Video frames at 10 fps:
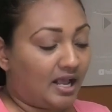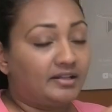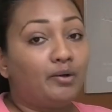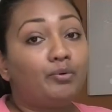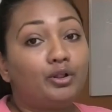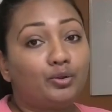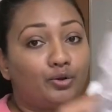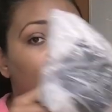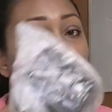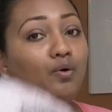and then we'll
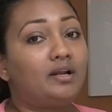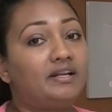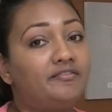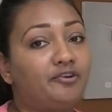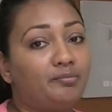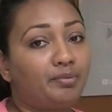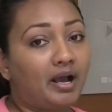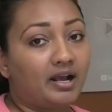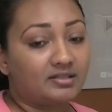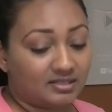go through all the different
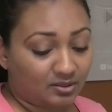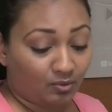parts and